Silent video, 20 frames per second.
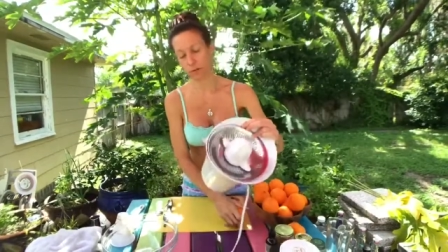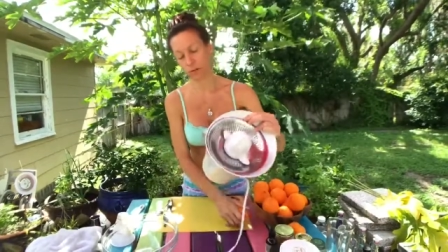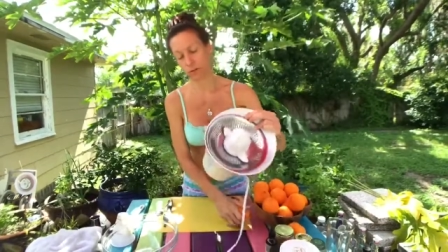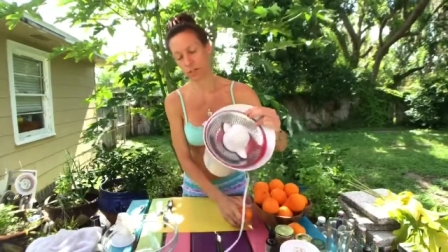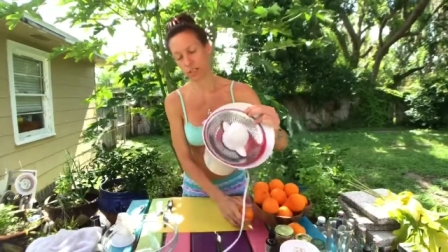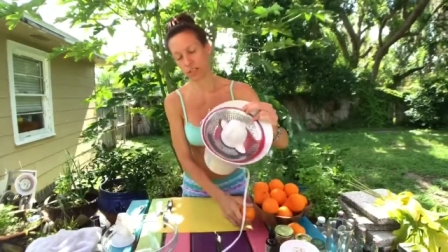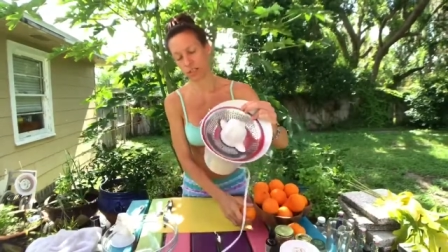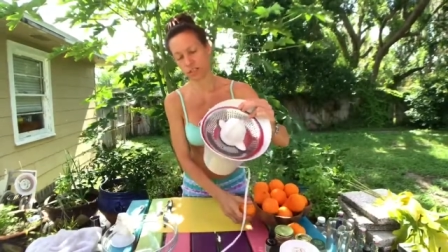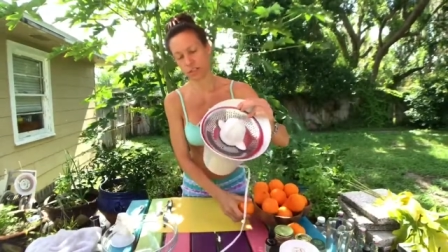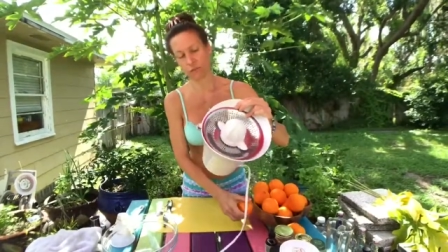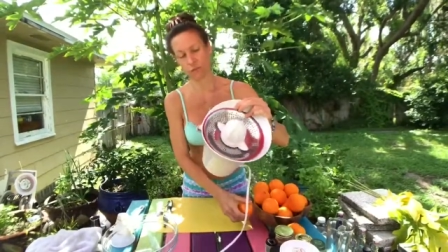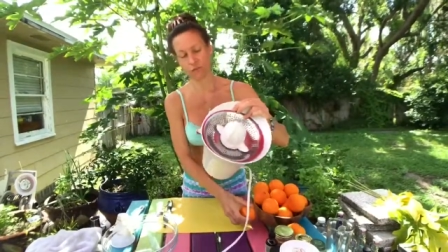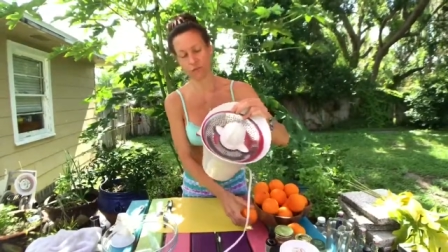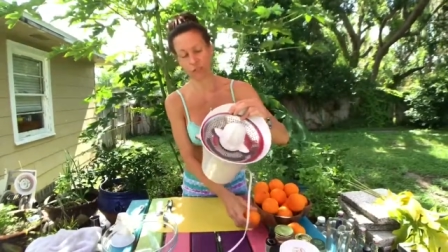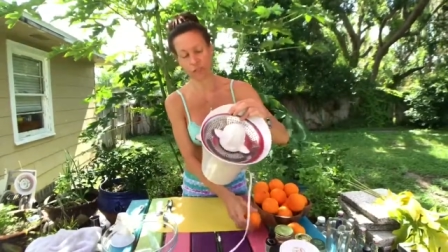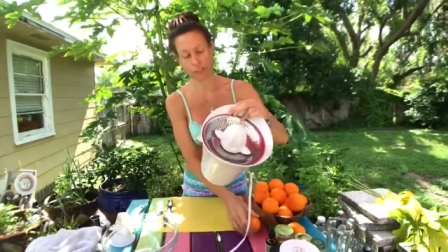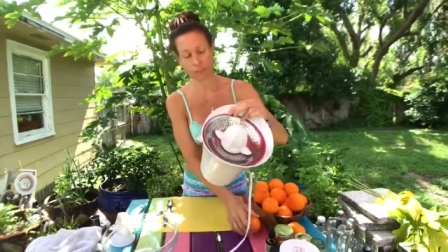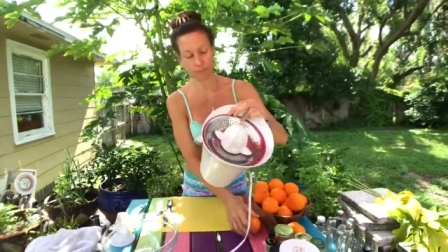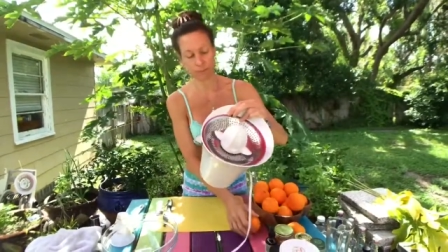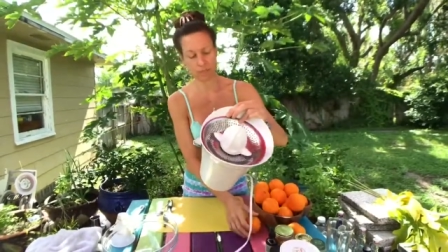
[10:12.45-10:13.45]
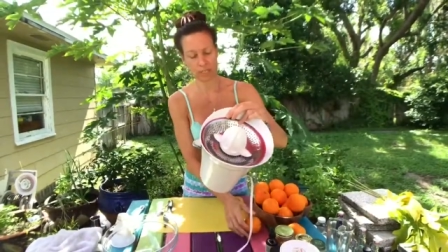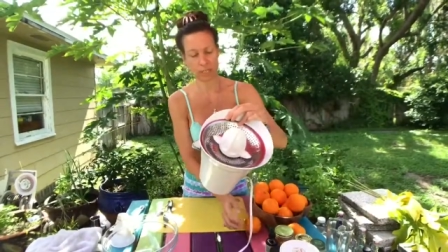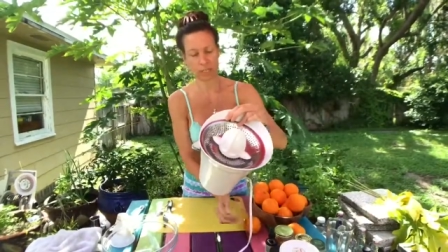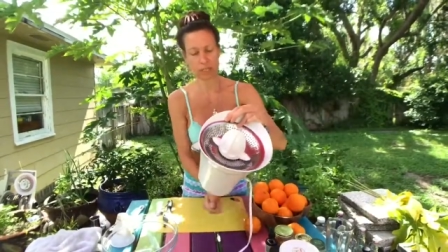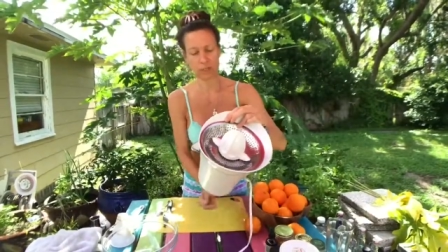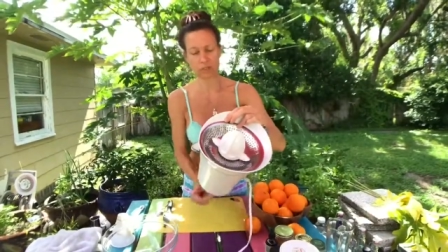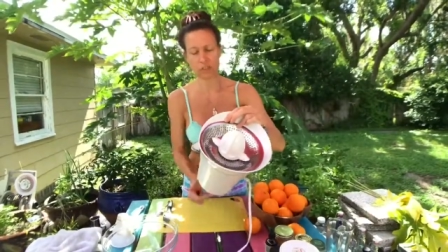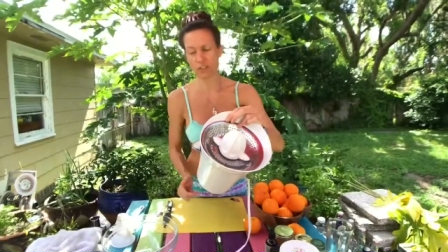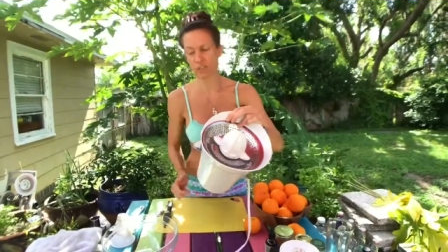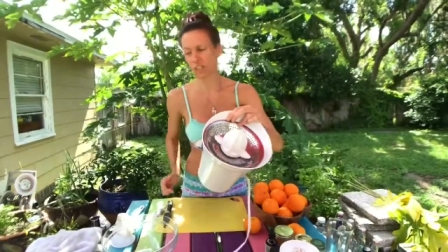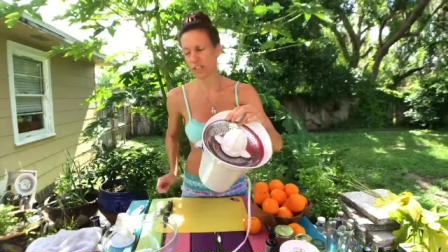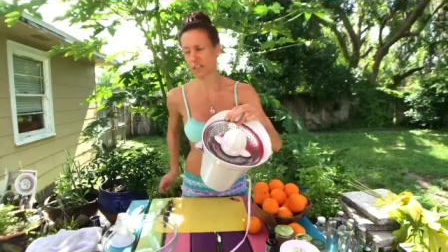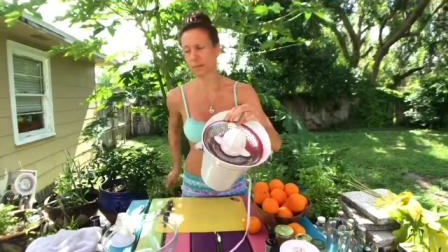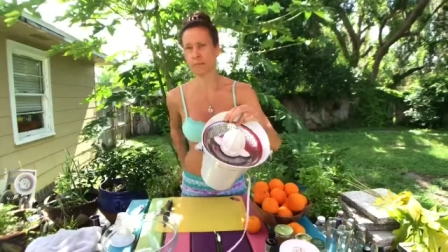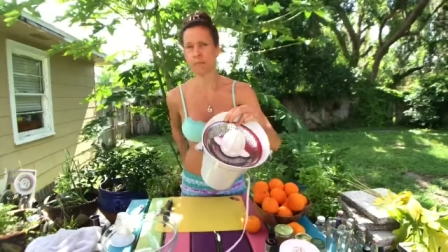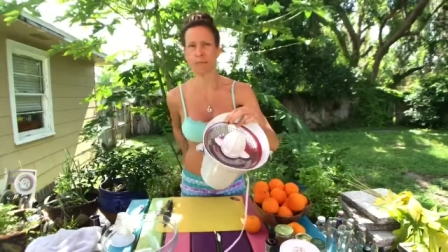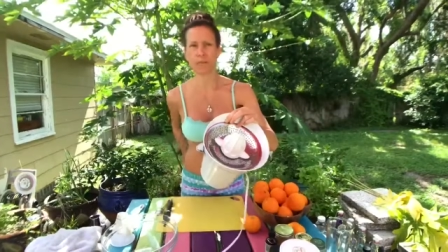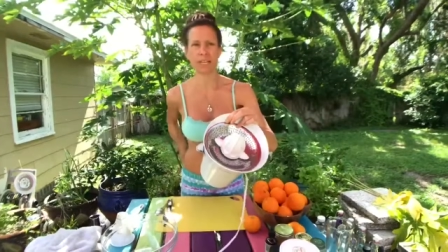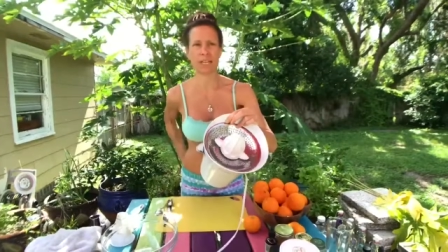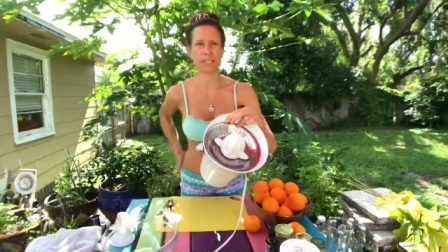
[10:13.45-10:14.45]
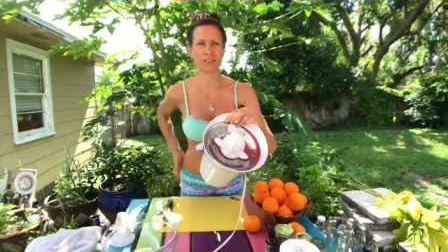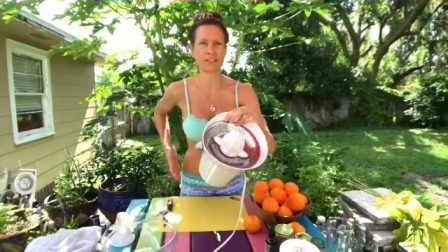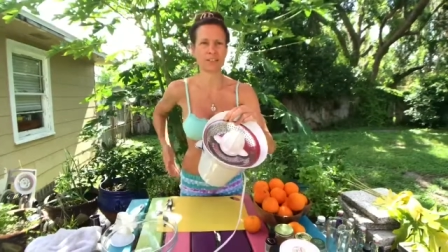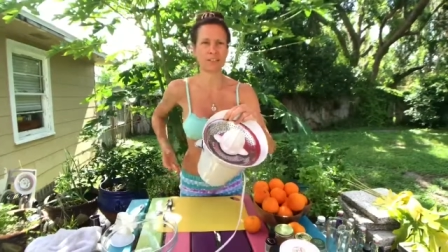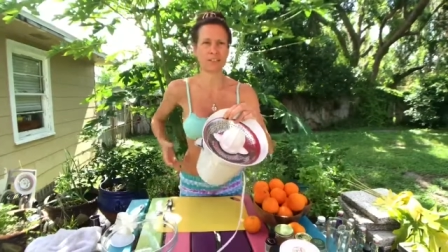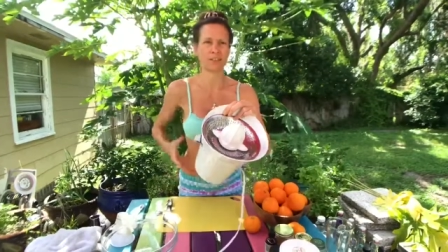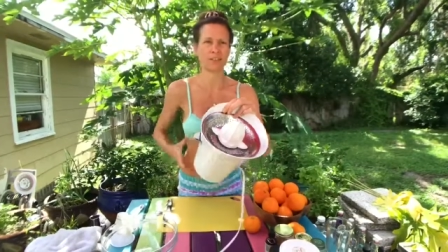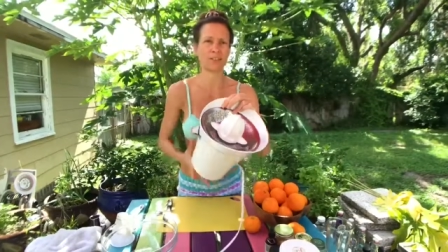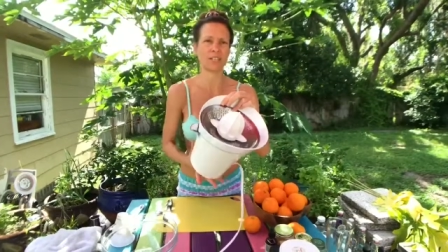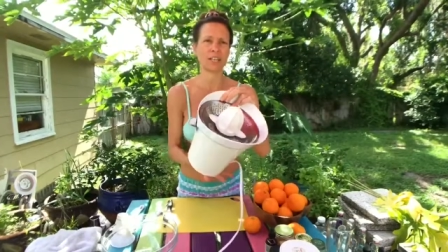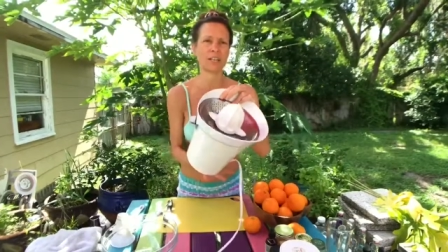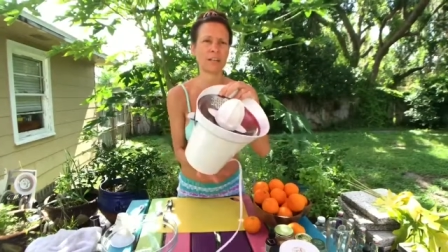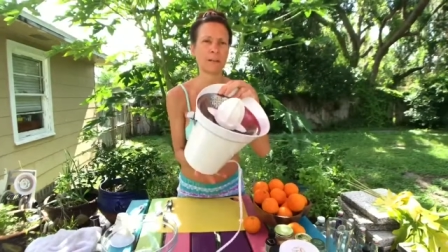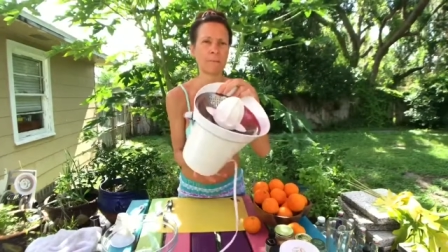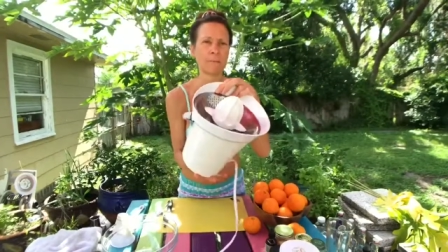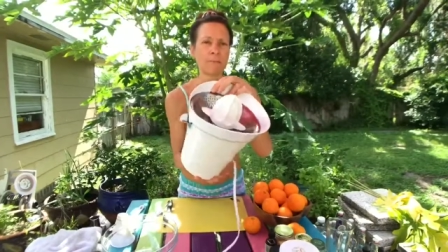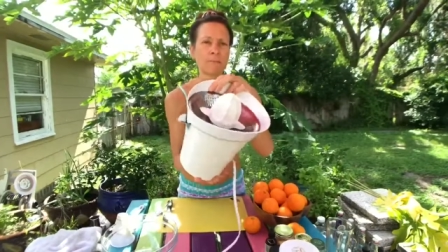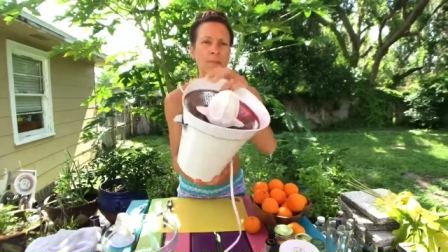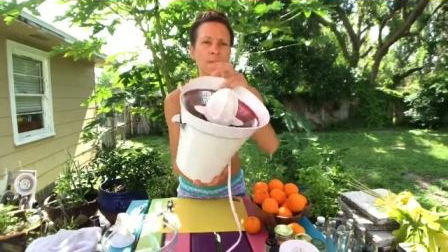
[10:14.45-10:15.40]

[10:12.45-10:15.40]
So this is a Philips, and I know there's other brands out there.